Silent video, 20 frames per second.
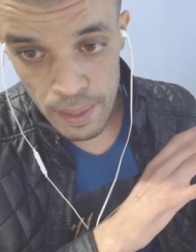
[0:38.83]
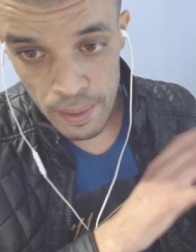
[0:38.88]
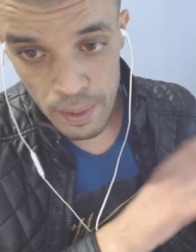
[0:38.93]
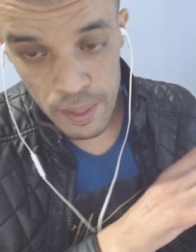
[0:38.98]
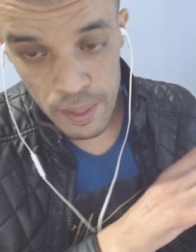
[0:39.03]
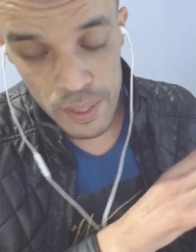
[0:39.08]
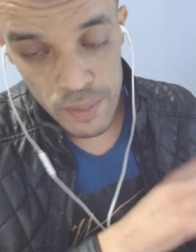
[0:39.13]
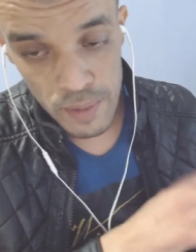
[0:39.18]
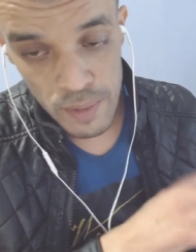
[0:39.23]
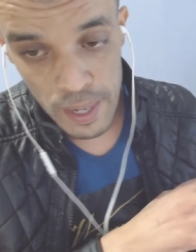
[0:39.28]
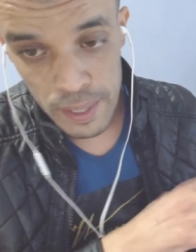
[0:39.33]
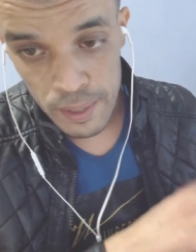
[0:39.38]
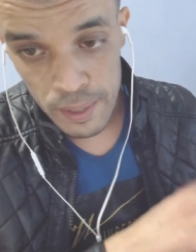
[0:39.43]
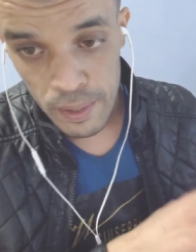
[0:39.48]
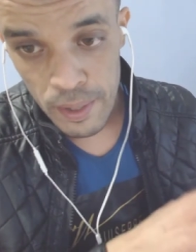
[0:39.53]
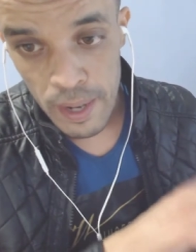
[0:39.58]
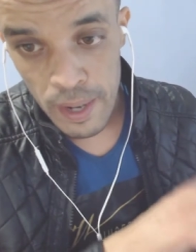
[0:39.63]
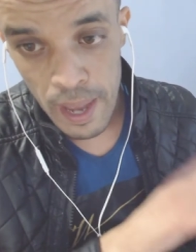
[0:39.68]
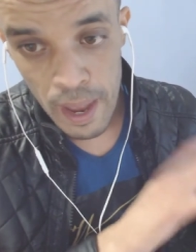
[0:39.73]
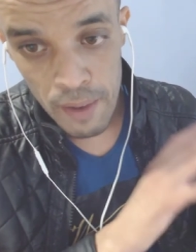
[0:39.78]
in the X
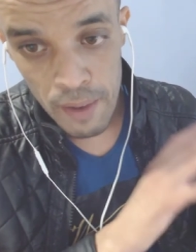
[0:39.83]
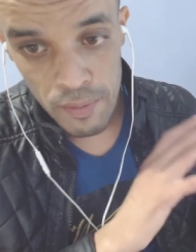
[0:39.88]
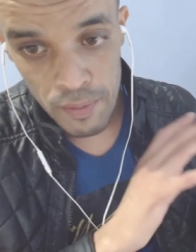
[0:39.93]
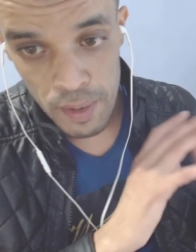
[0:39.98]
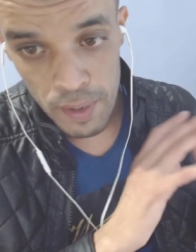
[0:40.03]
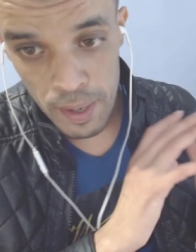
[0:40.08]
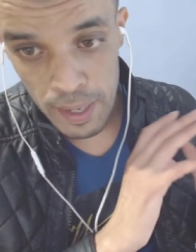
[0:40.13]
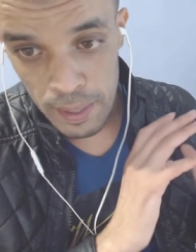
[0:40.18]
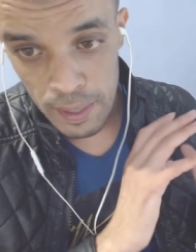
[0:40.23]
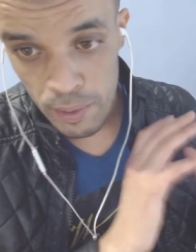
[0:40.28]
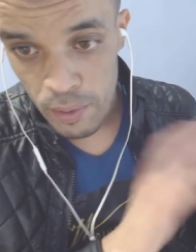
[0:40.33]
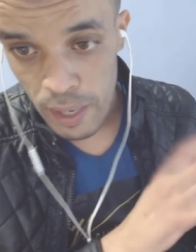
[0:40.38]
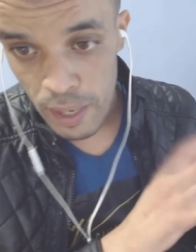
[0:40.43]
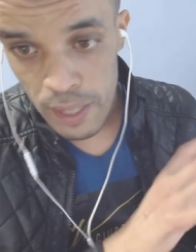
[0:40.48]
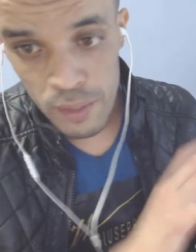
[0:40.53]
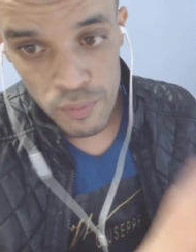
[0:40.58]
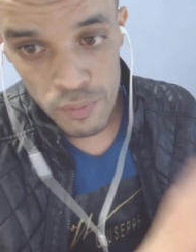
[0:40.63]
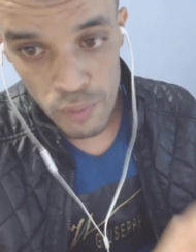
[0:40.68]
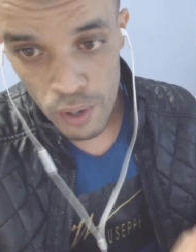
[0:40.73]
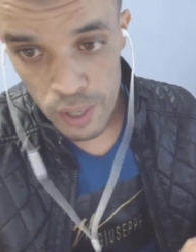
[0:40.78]
Factor they have
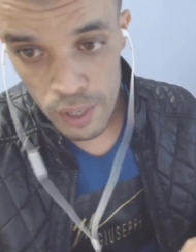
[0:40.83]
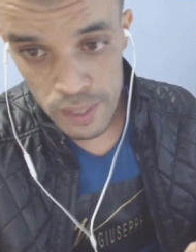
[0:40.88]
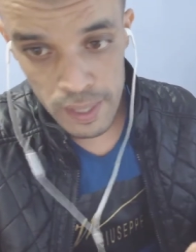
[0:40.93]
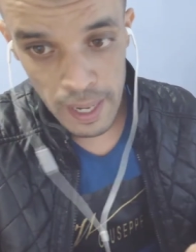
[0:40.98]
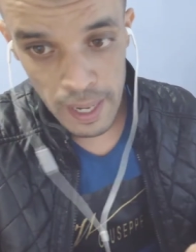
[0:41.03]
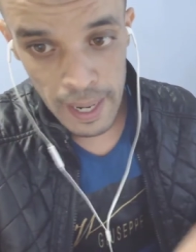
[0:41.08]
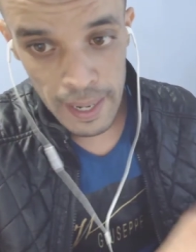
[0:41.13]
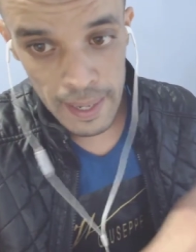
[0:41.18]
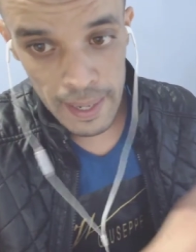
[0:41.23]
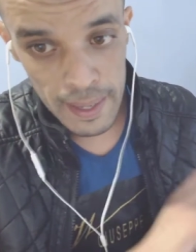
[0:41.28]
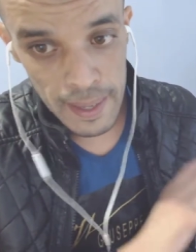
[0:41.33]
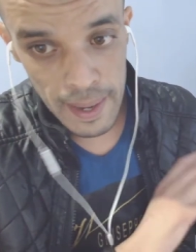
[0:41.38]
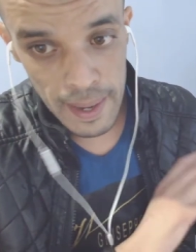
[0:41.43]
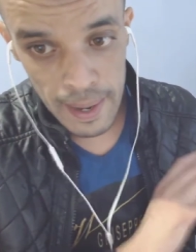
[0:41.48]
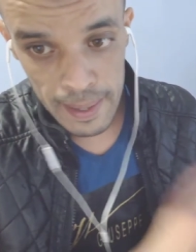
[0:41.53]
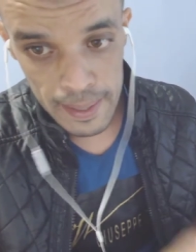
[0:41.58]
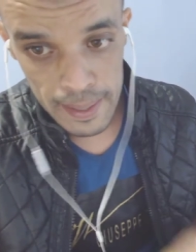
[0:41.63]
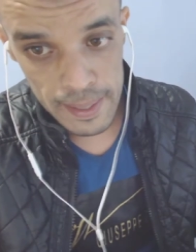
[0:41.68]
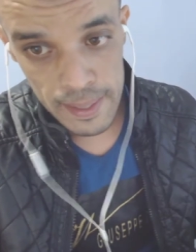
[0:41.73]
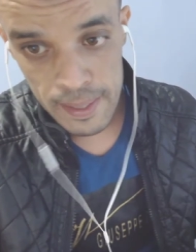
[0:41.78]
great voice like
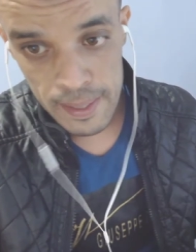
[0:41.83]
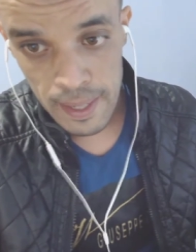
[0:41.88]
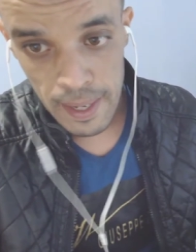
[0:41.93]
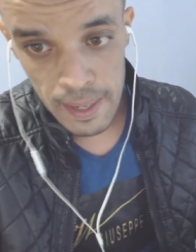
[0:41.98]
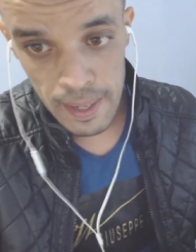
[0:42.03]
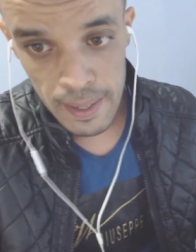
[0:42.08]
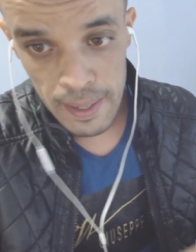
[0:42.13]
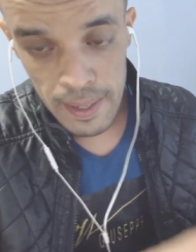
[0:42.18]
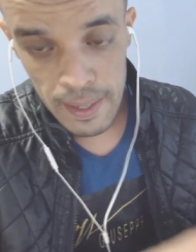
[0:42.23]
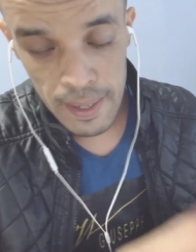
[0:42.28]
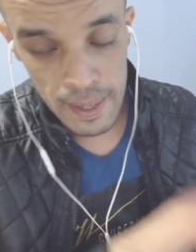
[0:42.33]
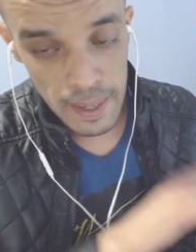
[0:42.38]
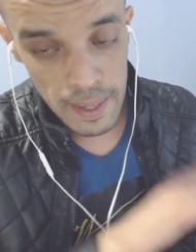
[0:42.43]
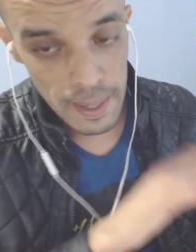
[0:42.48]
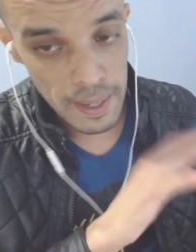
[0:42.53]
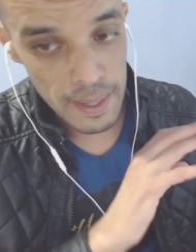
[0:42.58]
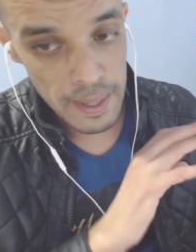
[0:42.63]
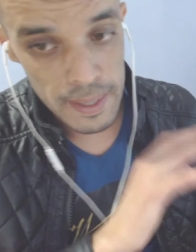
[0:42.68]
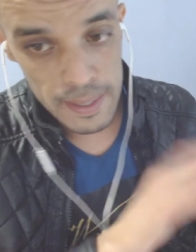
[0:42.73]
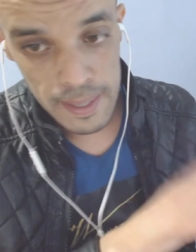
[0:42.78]
Alisah
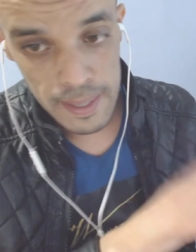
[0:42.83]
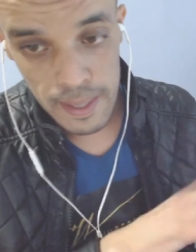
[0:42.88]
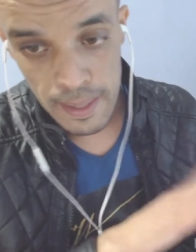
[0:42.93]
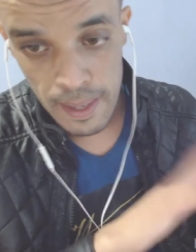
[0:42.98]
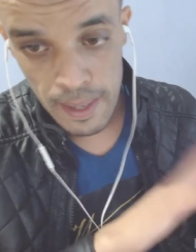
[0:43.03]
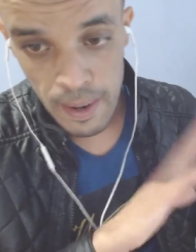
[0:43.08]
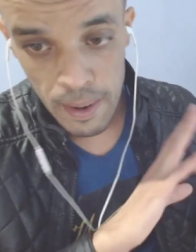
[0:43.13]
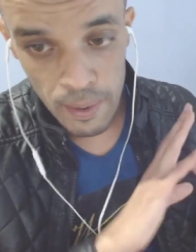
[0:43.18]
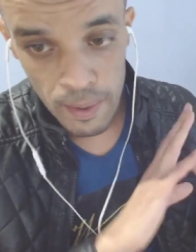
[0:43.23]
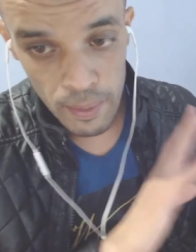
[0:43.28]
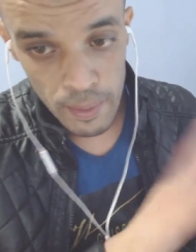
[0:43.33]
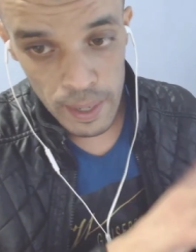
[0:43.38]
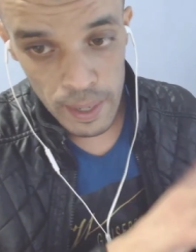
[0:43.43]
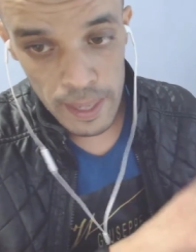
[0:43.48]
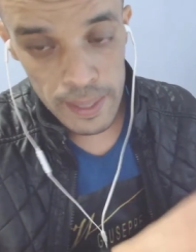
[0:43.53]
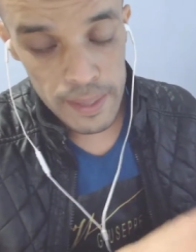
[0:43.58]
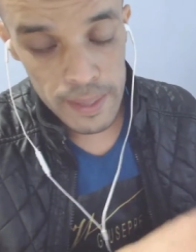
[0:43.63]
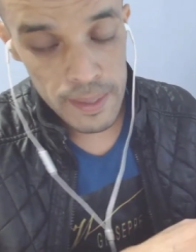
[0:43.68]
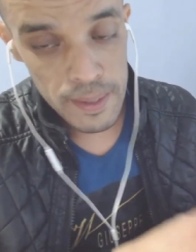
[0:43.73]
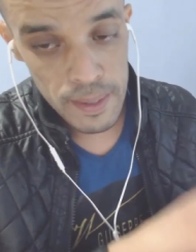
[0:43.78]
like Alisah they are
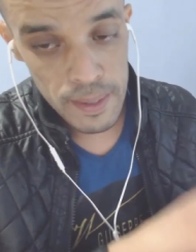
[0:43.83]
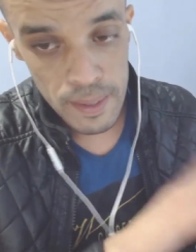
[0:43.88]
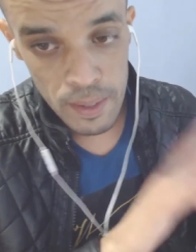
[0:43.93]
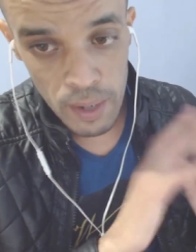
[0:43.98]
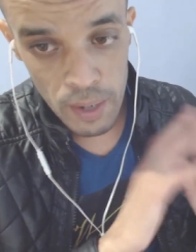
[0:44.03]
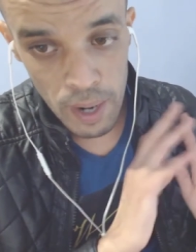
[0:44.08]
great